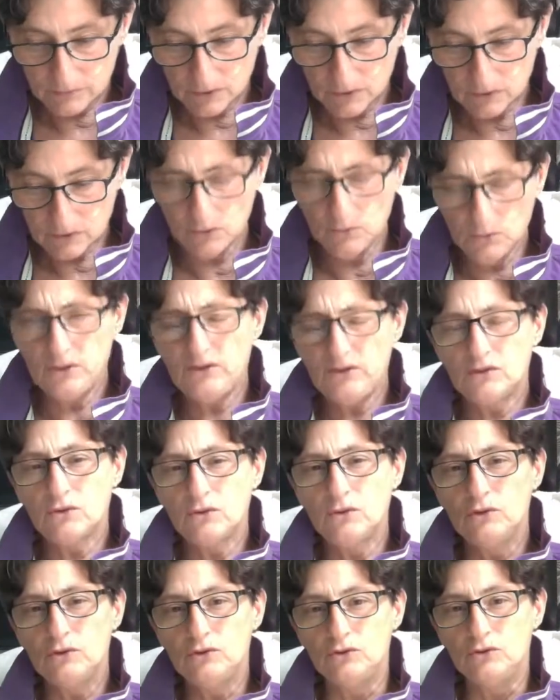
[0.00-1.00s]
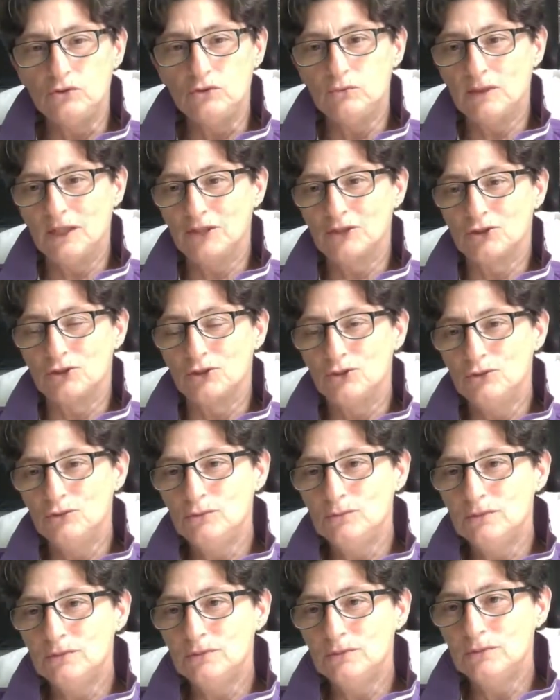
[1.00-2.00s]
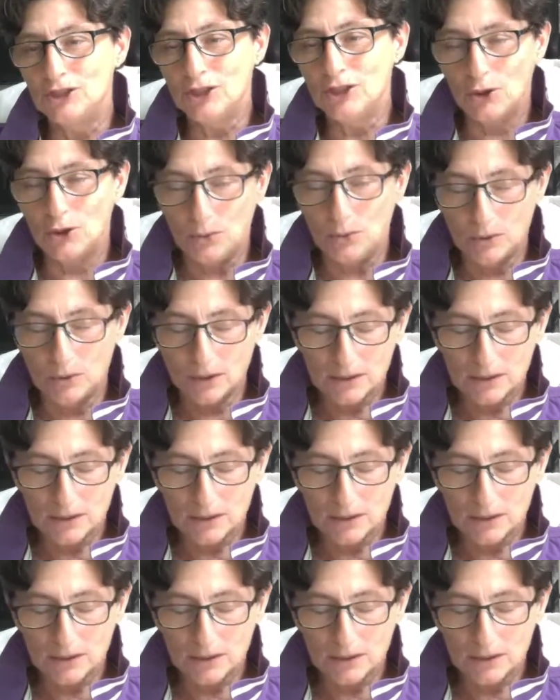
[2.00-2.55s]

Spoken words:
So is it all doom and gloom? No.